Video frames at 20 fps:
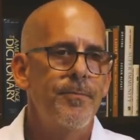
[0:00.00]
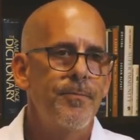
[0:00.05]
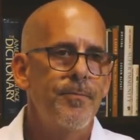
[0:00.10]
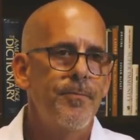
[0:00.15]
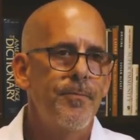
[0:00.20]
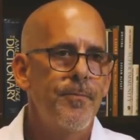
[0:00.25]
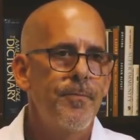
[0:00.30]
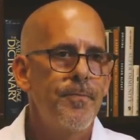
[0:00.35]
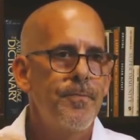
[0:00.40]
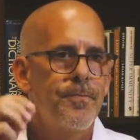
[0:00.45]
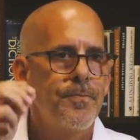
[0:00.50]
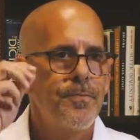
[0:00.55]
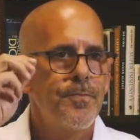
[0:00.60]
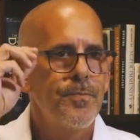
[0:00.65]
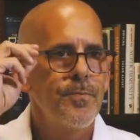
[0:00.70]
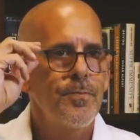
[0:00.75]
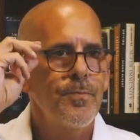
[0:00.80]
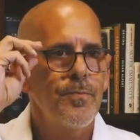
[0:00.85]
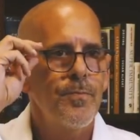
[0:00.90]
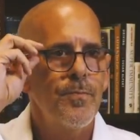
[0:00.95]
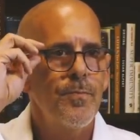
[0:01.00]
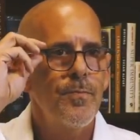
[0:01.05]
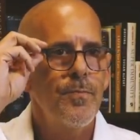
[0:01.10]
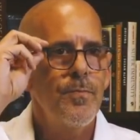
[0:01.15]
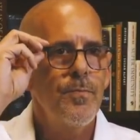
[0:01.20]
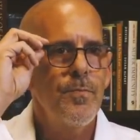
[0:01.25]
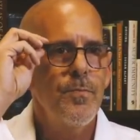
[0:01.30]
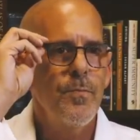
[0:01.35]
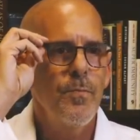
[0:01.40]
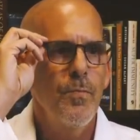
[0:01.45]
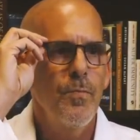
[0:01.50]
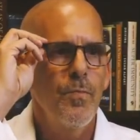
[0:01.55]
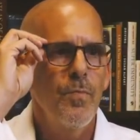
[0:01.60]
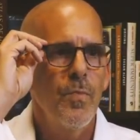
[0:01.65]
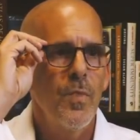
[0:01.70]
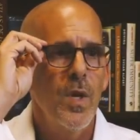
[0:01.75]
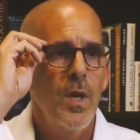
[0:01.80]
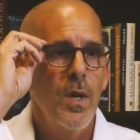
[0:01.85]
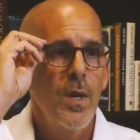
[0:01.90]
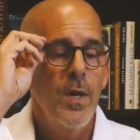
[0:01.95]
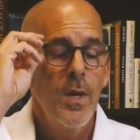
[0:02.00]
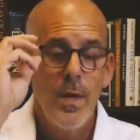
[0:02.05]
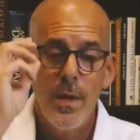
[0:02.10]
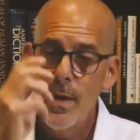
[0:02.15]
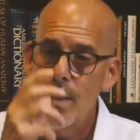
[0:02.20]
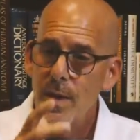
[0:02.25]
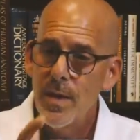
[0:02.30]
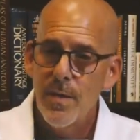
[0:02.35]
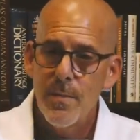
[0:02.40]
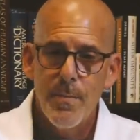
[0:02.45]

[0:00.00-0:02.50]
And hydroxychloroquine works in your experience?